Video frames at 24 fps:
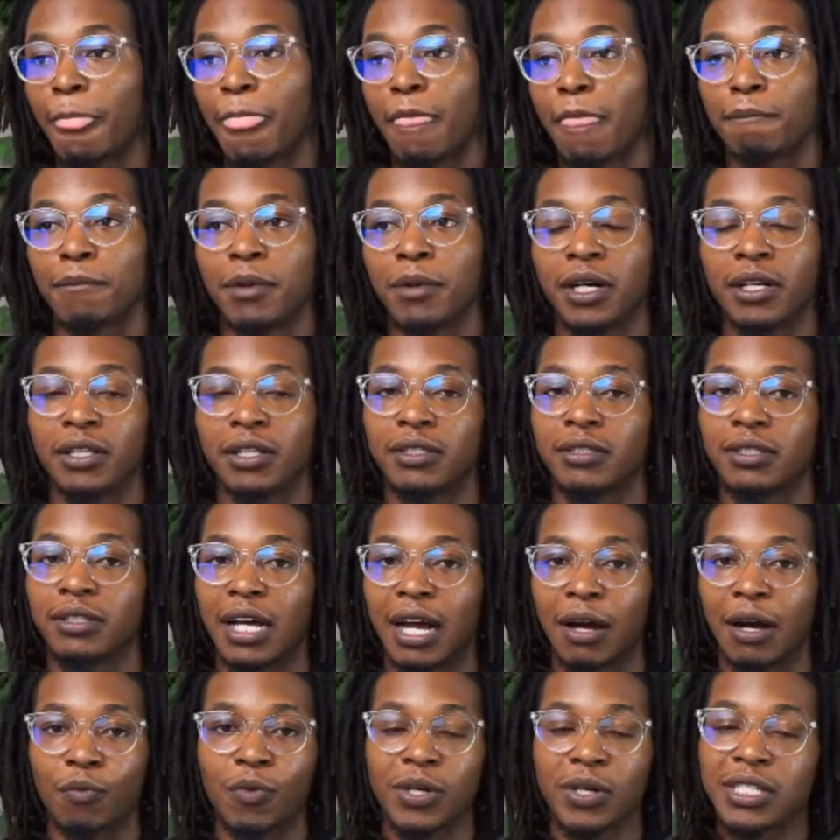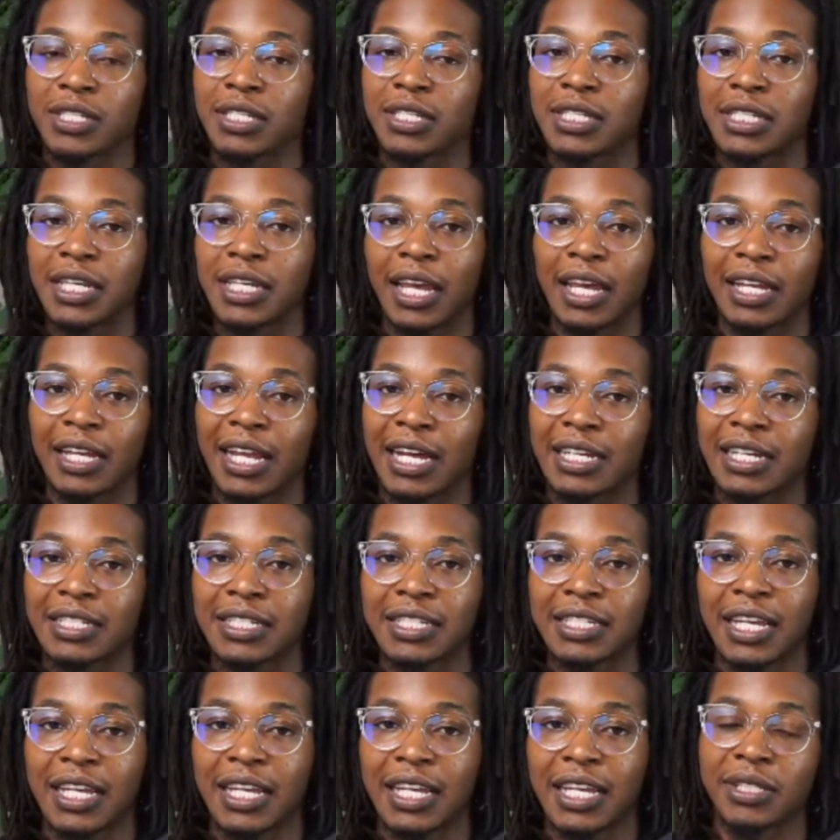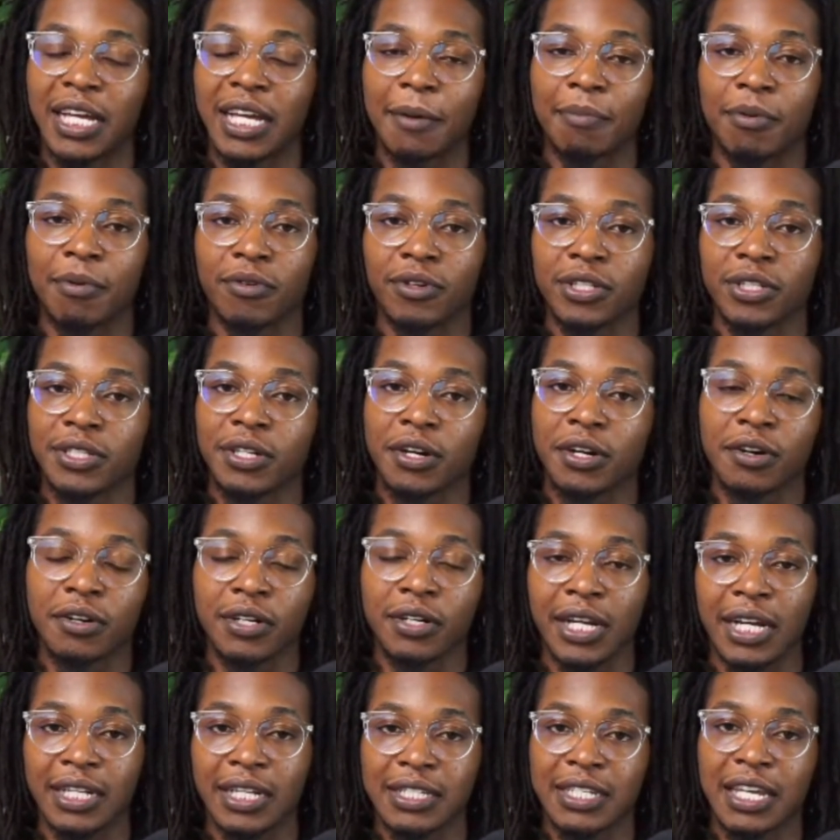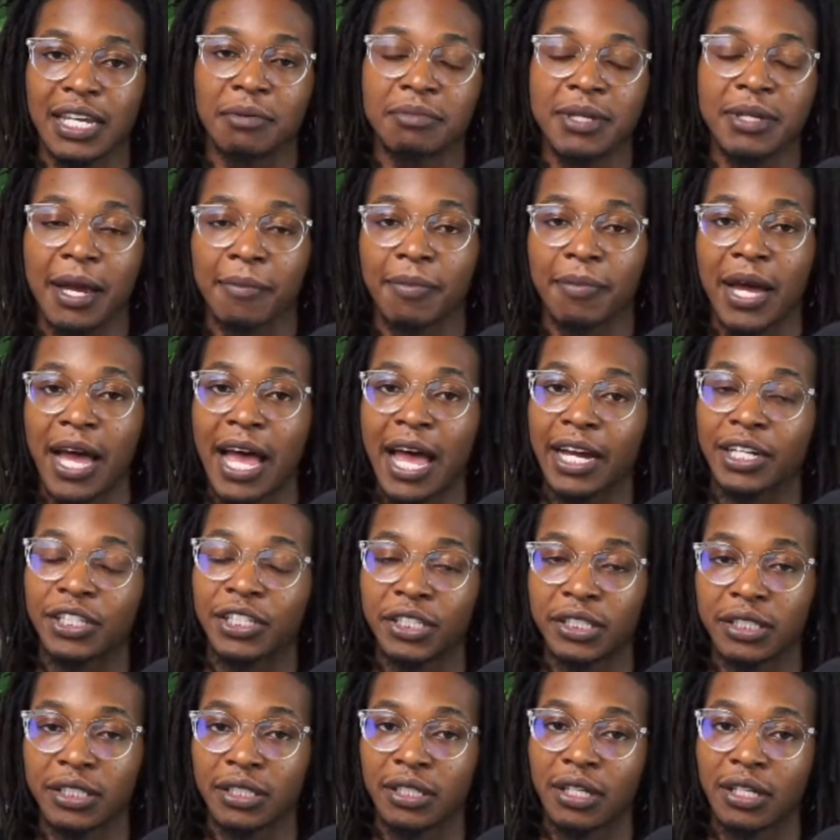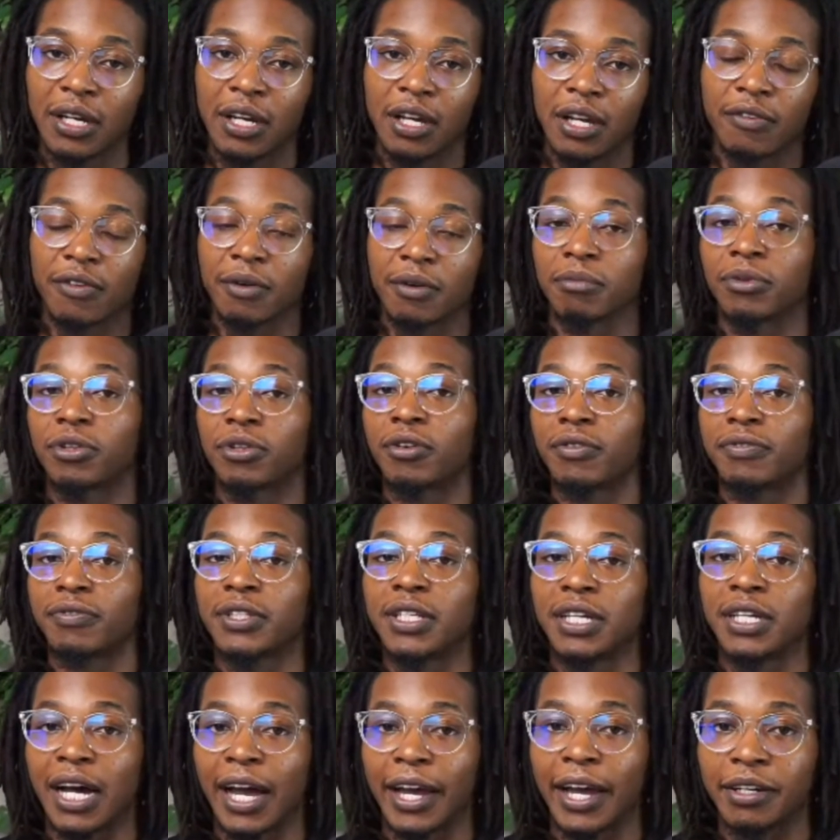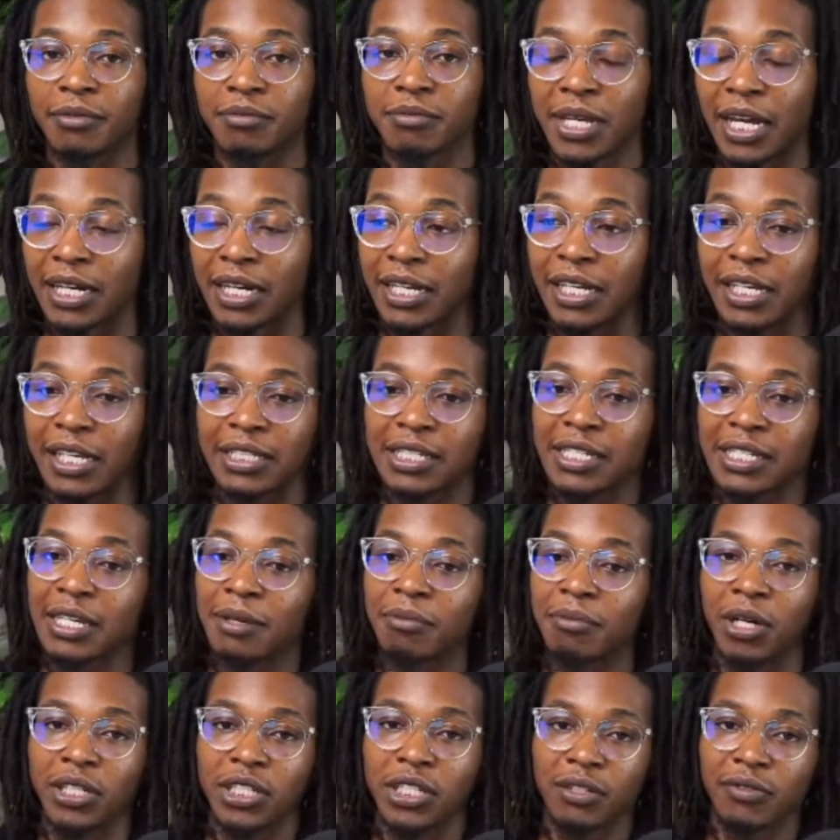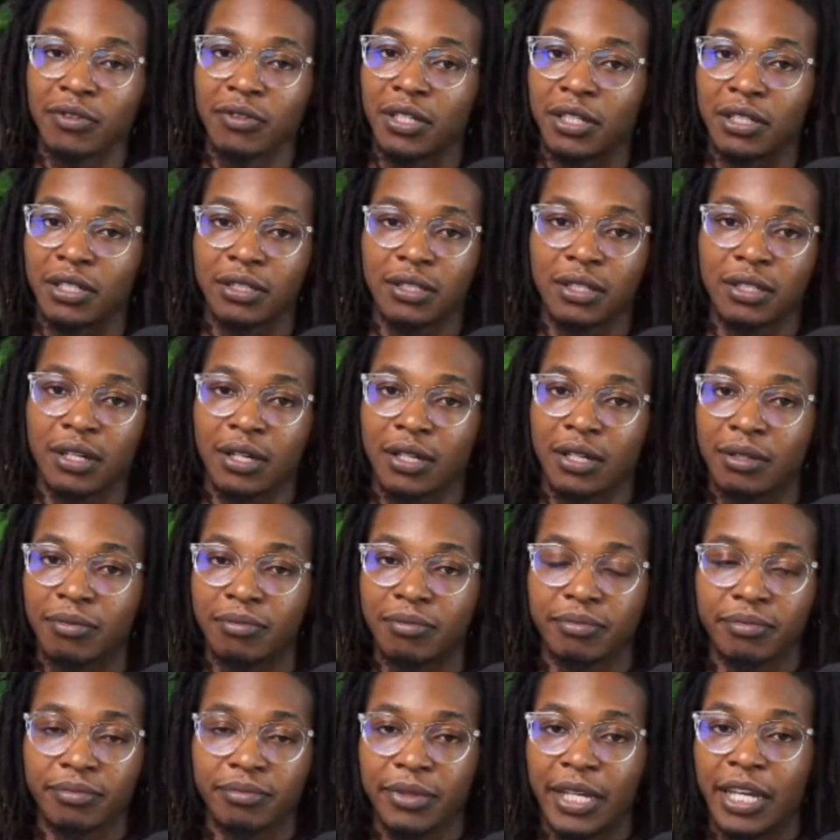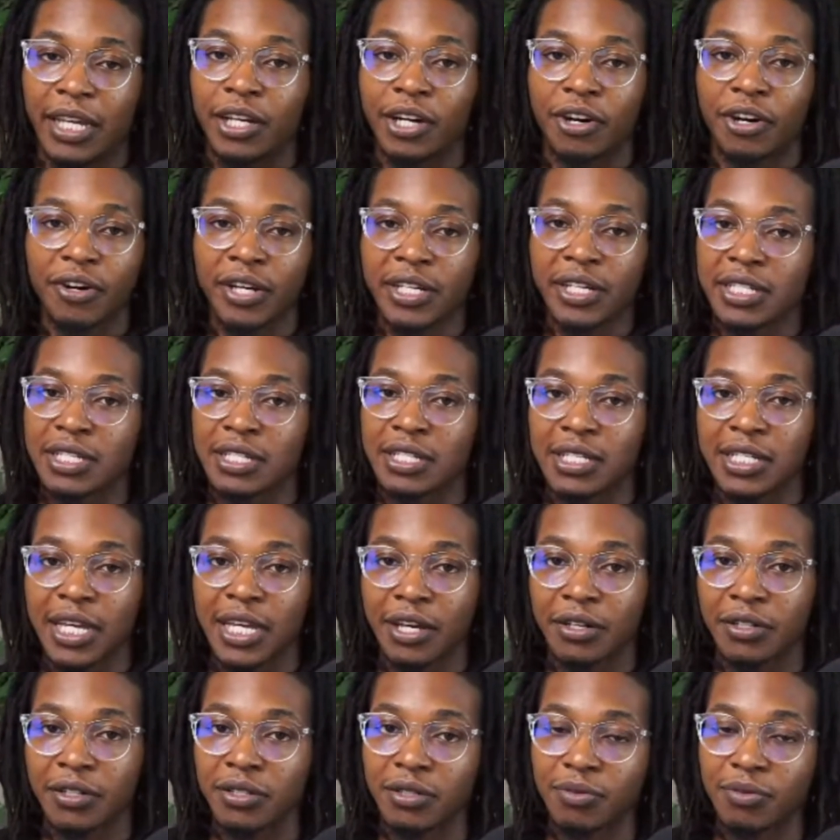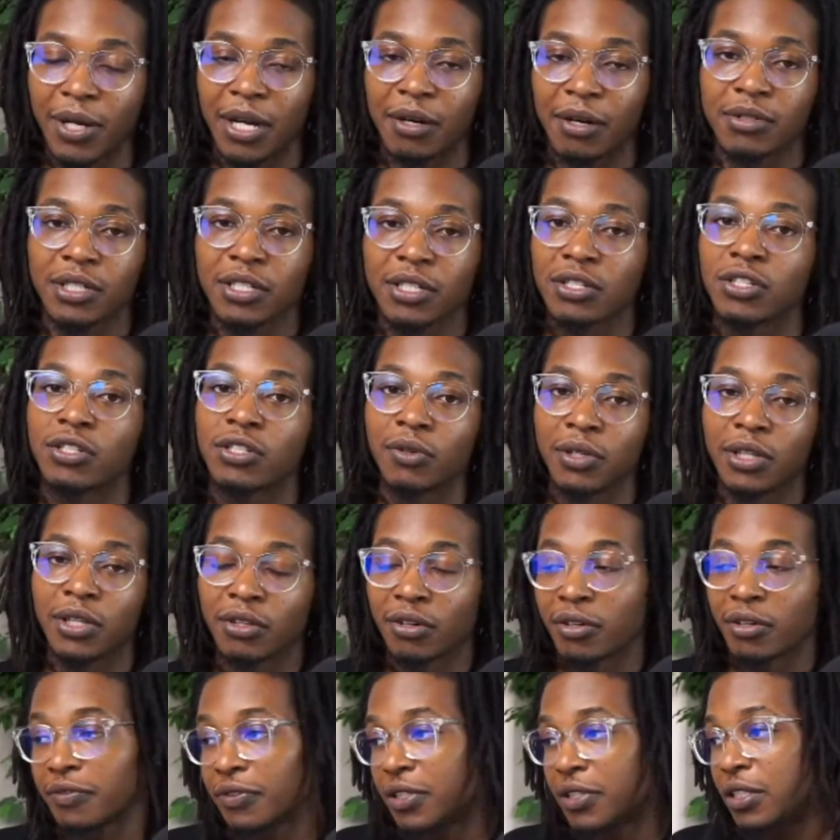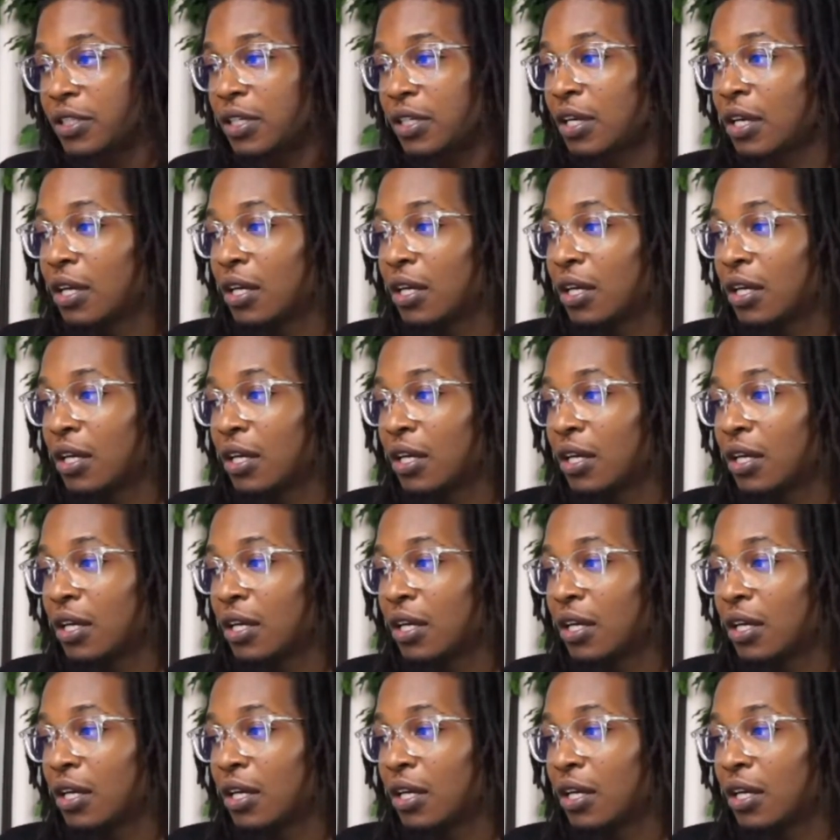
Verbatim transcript: but I wasn't seeing that same type of return, that same type of action from thrifted items. I didn't see much of a, a increase in sales when I was just doing thrifted.